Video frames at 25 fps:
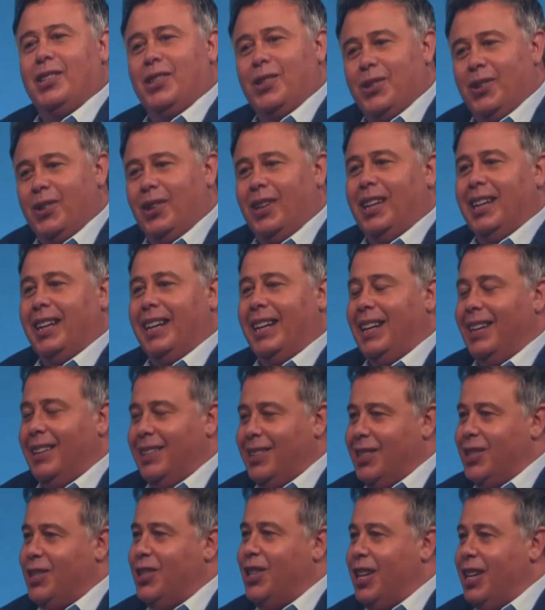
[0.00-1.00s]
trying to get him
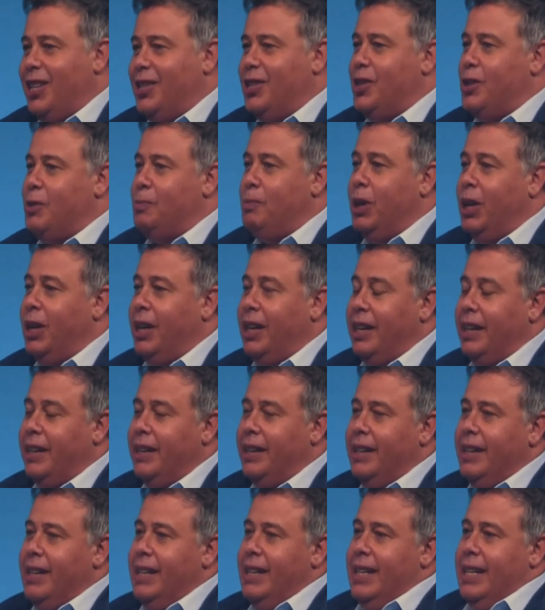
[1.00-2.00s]
to change his mind.
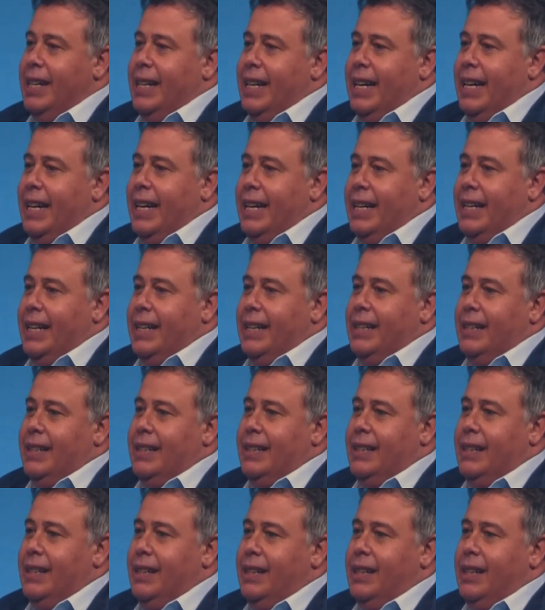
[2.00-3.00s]
And
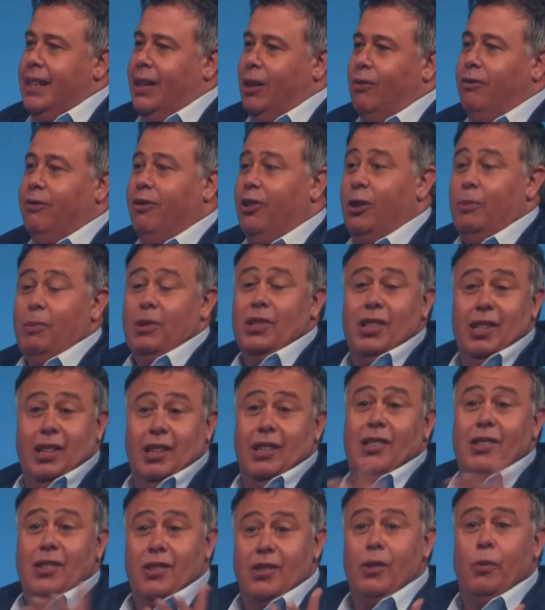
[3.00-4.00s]
he held firm. He said,
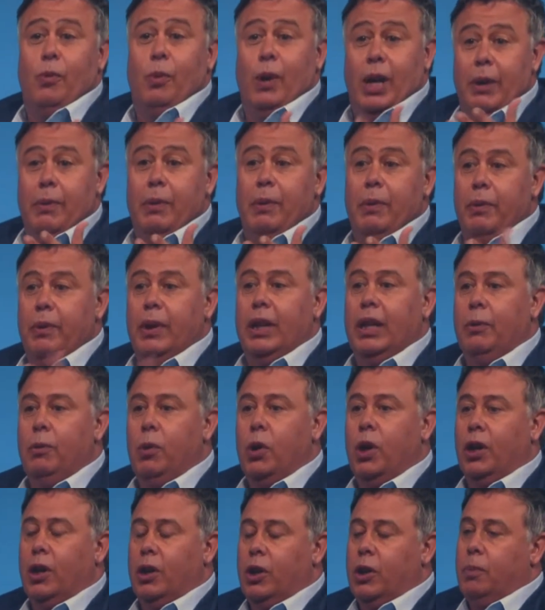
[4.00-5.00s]
this is the way we really
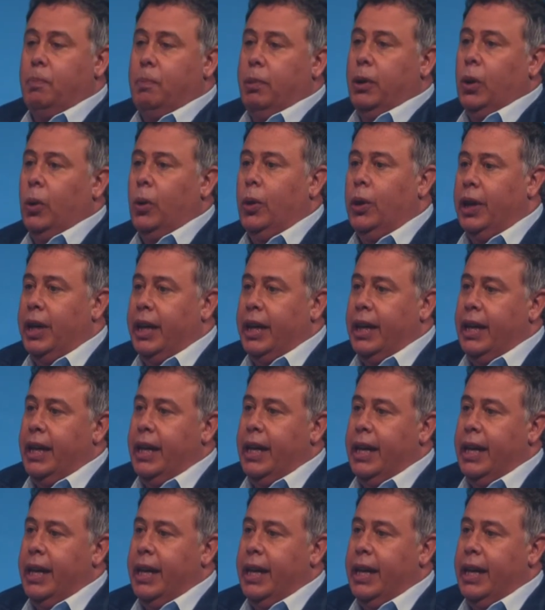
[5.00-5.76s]
want to deploy.